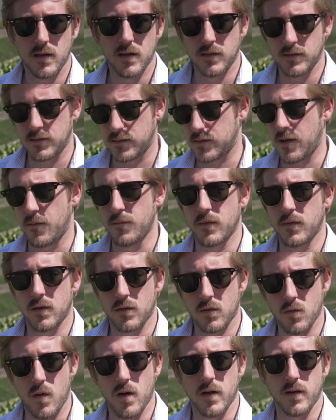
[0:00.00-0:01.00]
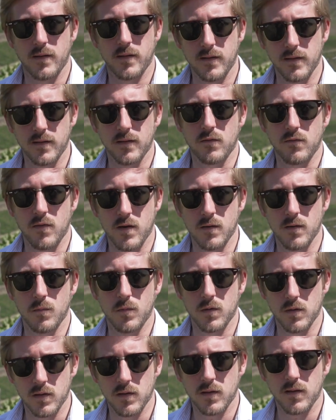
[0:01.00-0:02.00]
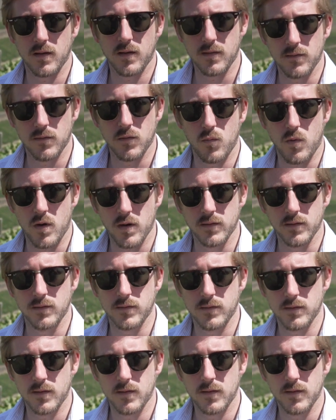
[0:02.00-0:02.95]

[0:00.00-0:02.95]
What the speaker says: is something quite incredible in the wines.